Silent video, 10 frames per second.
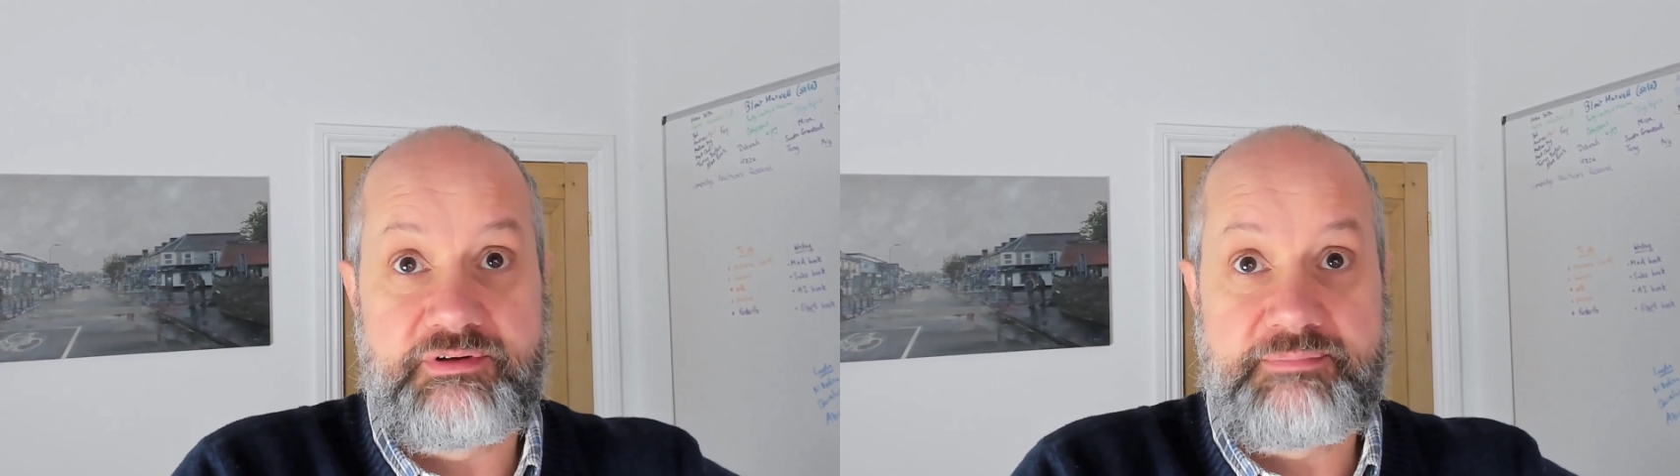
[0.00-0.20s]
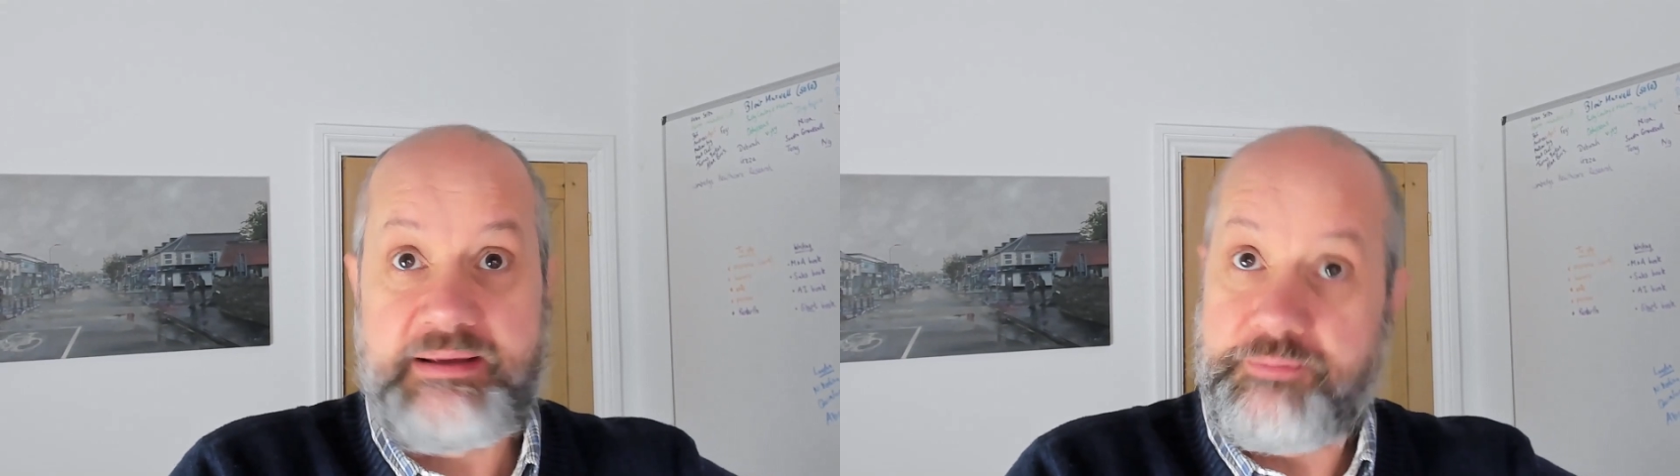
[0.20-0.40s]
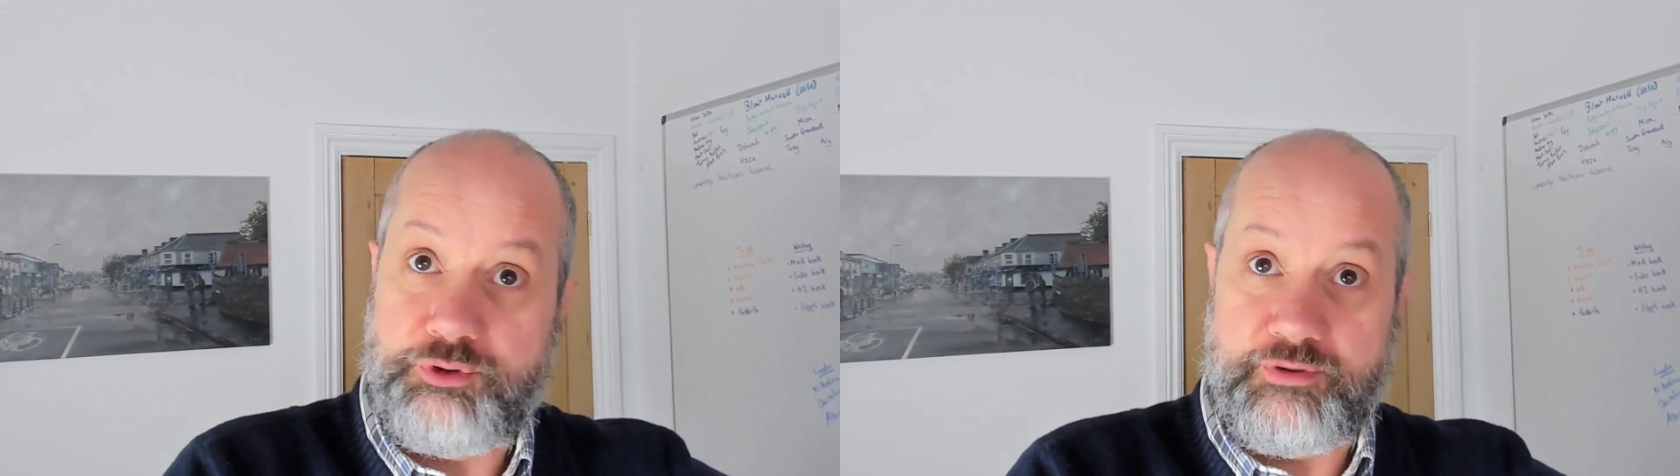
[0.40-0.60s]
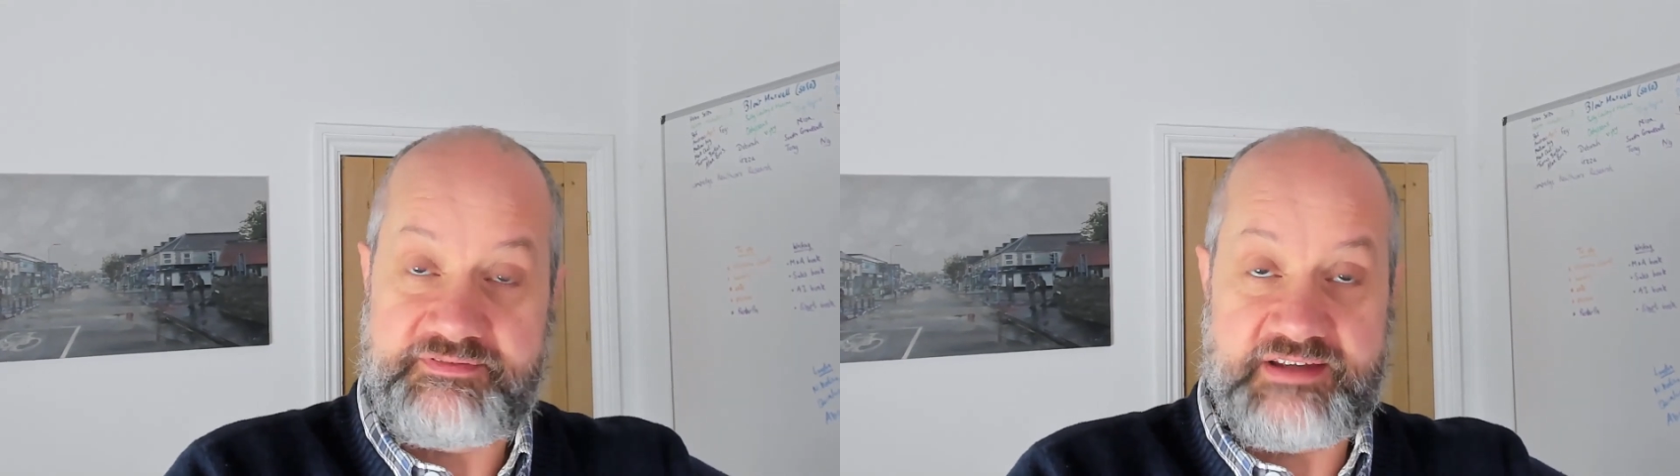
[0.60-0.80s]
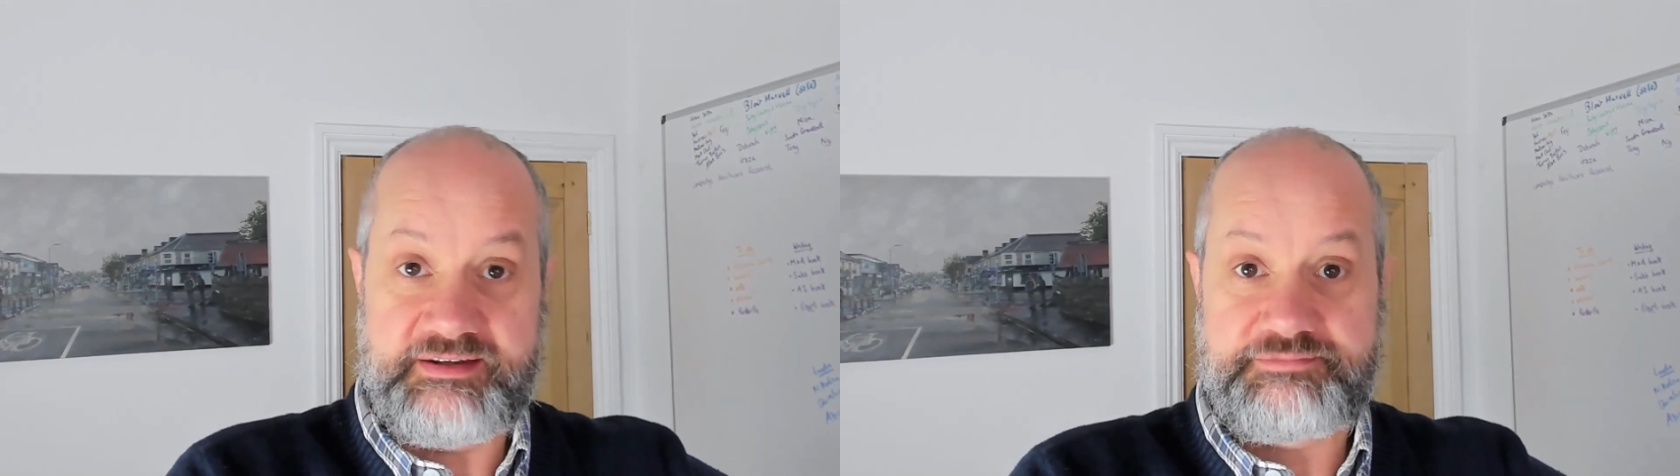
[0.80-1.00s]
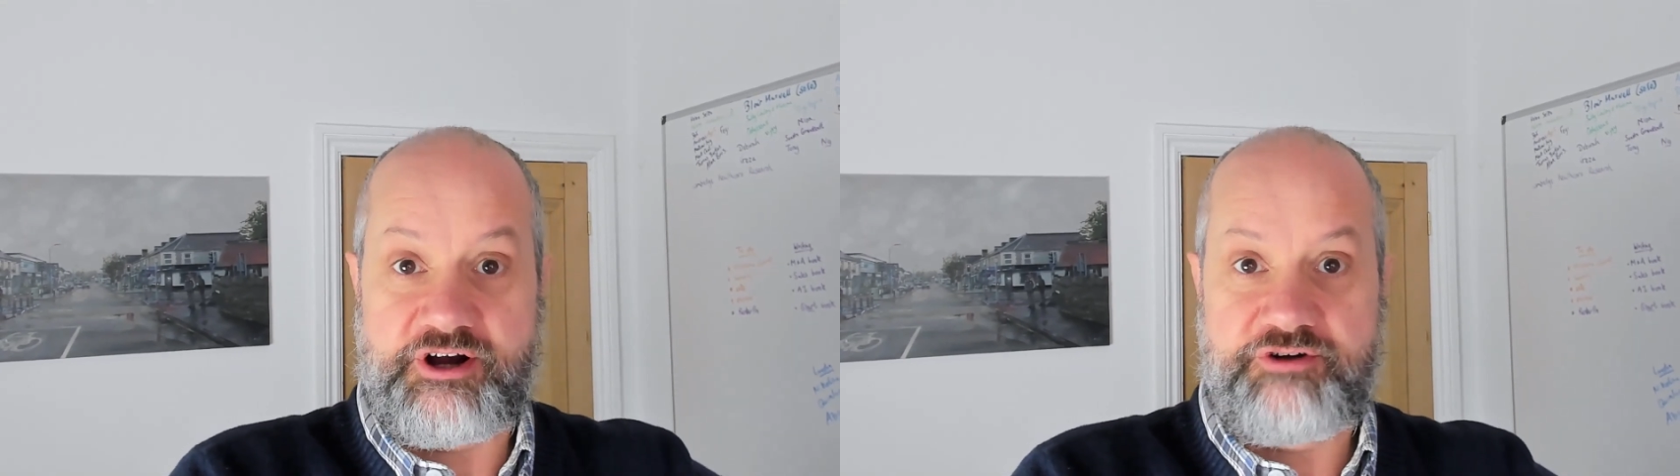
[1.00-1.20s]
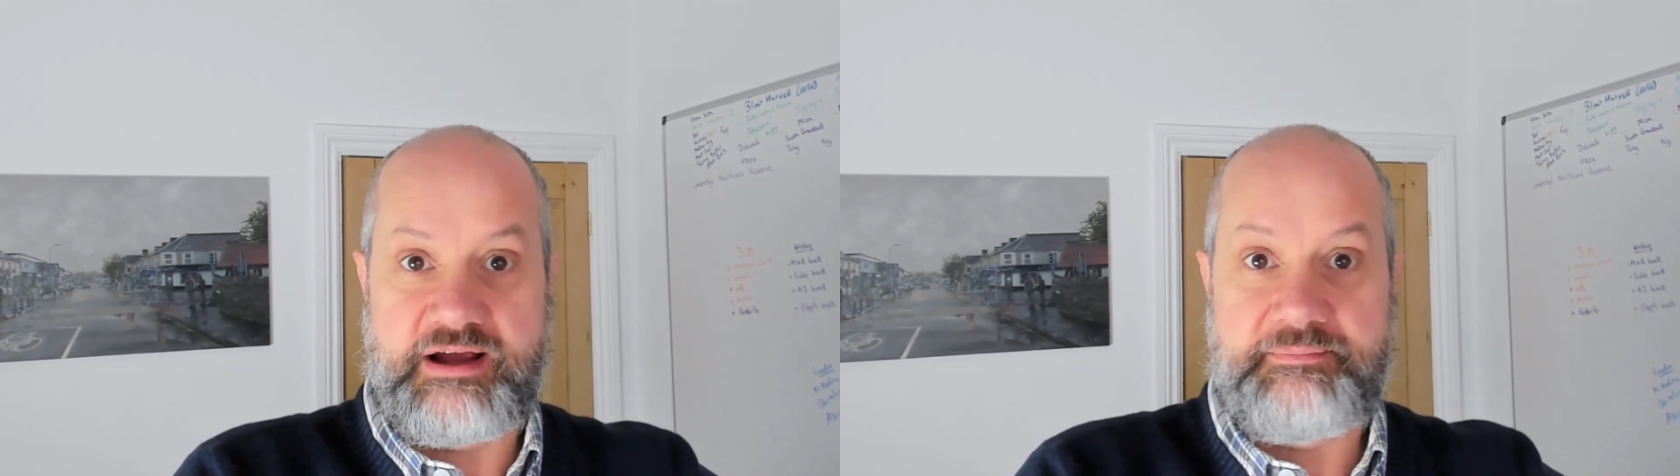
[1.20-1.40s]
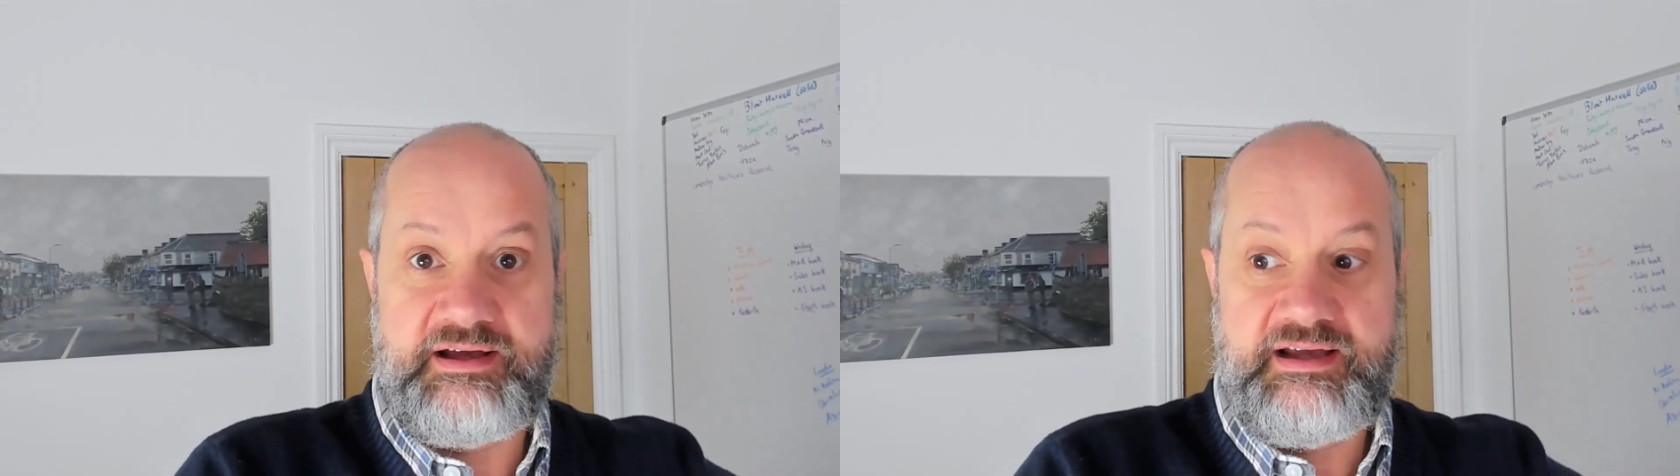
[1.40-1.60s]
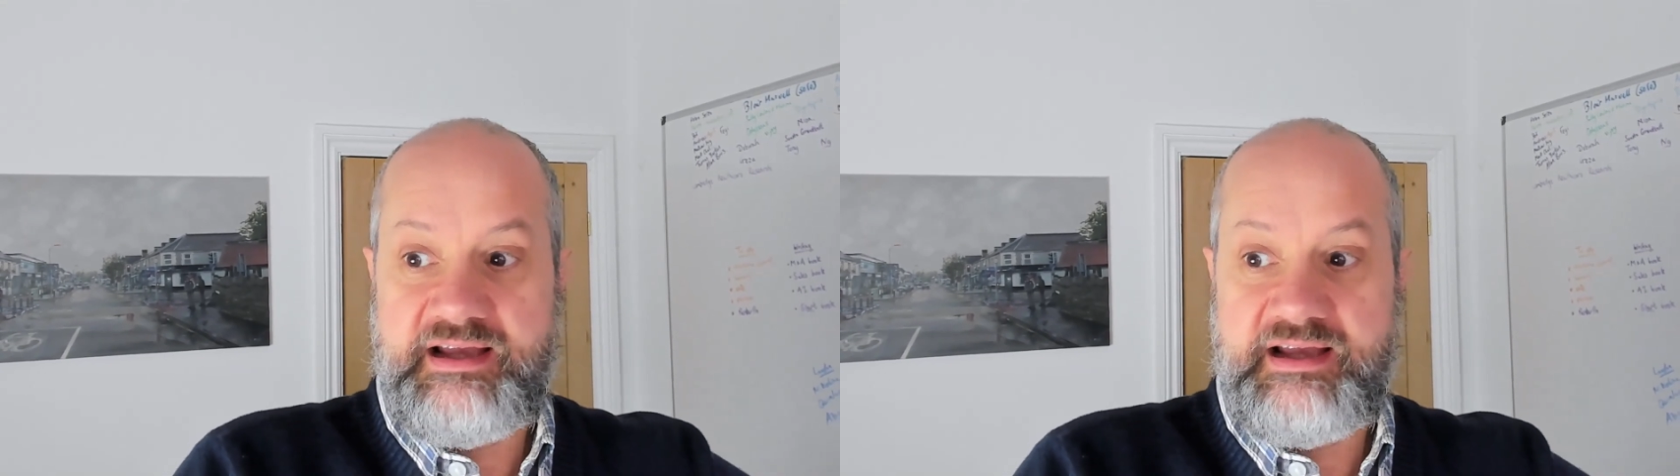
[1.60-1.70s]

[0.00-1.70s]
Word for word: with people who have done the program